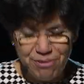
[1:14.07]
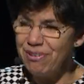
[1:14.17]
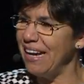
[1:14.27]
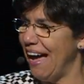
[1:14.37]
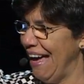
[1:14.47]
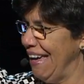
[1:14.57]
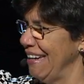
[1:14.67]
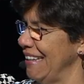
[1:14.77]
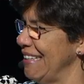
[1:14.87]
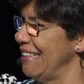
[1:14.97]
of
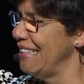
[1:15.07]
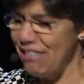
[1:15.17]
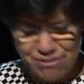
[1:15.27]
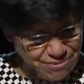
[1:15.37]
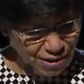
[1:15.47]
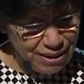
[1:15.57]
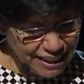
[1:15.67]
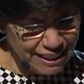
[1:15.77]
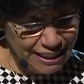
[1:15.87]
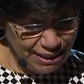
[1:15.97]
God is very
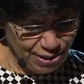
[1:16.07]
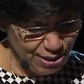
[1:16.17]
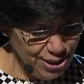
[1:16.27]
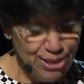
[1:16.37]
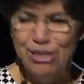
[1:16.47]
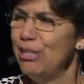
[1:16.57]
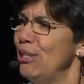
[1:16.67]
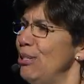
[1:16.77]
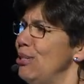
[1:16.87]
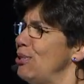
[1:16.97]
clear
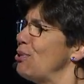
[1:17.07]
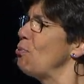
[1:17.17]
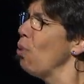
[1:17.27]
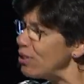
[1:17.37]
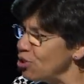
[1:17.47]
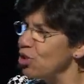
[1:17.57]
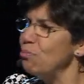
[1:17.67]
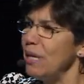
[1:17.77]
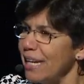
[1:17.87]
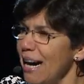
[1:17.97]
to what
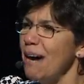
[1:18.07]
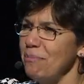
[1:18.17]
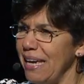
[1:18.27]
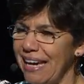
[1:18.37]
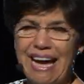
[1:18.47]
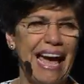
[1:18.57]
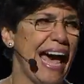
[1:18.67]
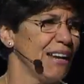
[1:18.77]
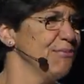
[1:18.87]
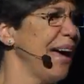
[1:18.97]
should be coming
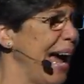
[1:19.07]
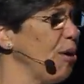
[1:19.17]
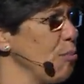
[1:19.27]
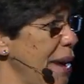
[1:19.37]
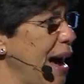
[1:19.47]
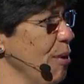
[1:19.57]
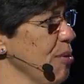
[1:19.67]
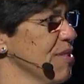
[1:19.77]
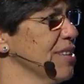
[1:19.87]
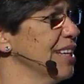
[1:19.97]
out of our
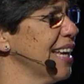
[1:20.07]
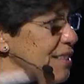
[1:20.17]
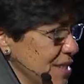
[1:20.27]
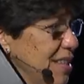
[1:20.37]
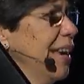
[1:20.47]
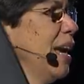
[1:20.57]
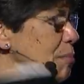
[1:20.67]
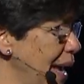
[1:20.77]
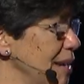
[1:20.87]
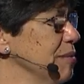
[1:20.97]
mouths. Can you say
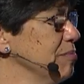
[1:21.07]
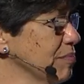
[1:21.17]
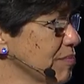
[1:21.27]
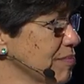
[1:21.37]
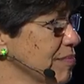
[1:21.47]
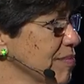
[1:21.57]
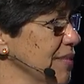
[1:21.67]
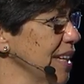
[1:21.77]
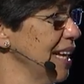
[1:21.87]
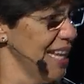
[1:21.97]
amen?
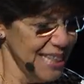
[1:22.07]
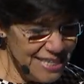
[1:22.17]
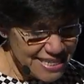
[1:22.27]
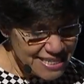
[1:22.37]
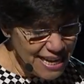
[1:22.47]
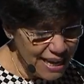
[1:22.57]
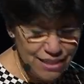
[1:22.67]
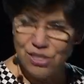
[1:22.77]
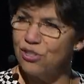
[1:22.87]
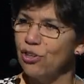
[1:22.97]
This is not
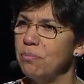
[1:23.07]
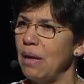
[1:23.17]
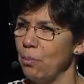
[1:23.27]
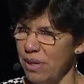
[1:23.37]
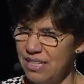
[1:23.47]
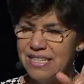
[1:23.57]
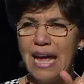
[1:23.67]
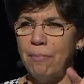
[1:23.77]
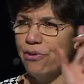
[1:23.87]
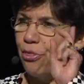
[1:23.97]
in the script. I'm going to
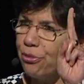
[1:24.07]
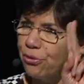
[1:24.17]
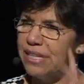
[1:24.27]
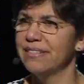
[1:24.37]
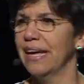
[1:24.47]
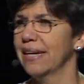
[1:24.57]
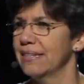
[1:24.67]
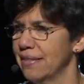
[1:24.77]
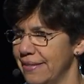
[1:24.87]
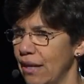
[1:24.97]
stop for 30
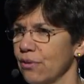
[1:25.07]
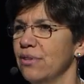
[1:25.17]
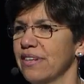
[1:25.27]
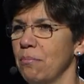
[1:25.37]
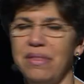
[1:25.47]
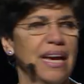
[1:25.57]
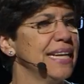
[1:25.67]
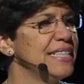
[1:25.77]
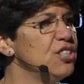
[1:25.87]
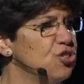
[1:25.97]
seconds to tell you something. I
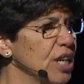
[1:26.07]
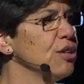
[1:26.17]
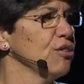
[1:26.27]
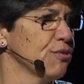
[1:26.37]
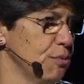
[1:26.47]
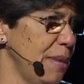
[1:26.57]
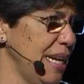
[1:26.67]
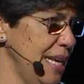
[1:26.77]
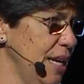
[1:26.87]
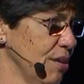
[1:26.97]
did jingles for
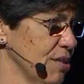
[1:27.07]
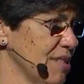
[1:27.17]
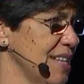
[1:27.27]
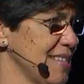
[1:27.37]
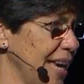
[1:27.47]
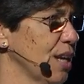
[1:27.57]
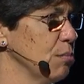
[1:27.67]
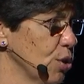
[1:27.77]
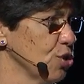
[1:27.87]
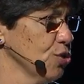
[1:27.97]
many years, I sang
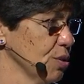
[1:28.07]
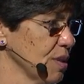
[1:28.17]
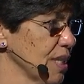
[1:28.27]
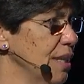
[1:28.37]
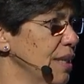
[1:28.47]
commercials.